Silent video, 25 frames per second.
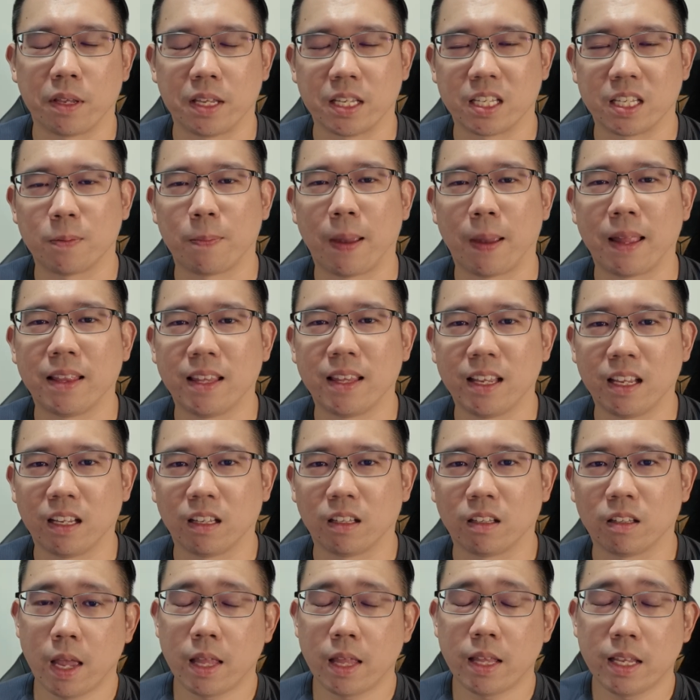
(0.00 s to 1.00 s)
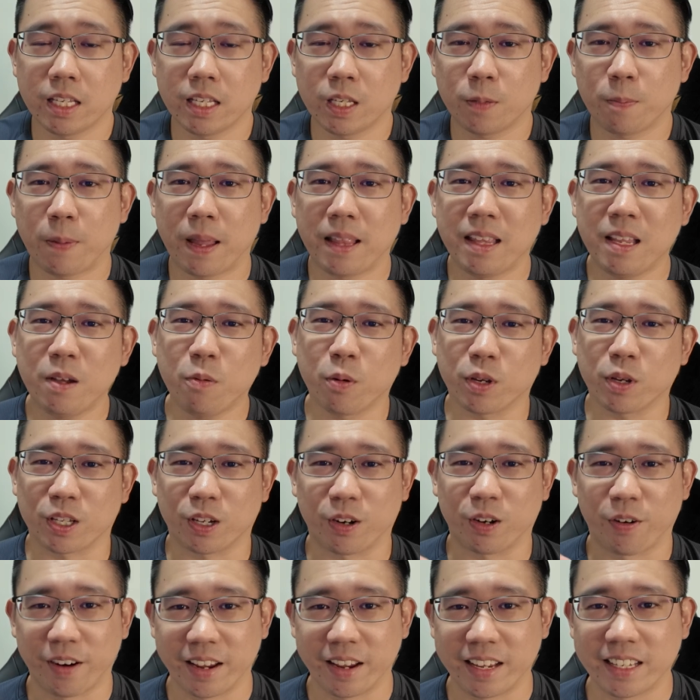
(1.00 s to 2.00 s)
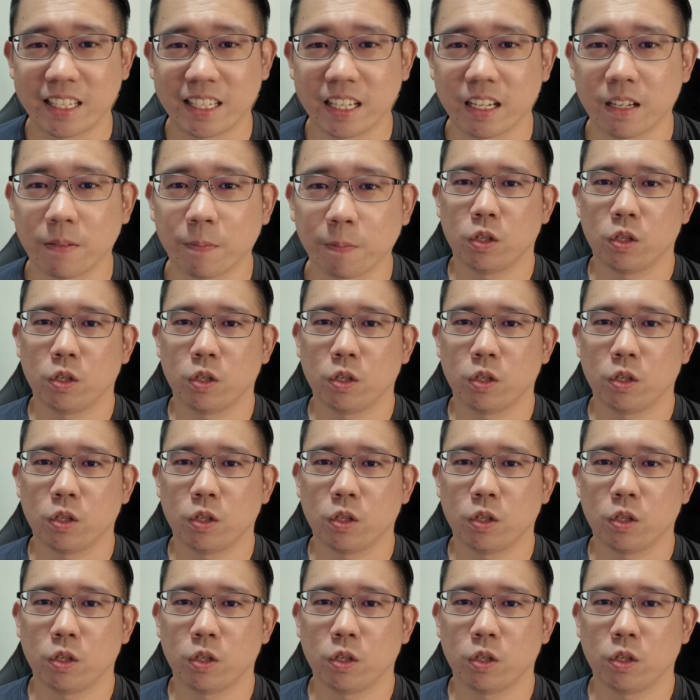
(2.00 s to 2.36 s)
his spending. And his spending was crazy.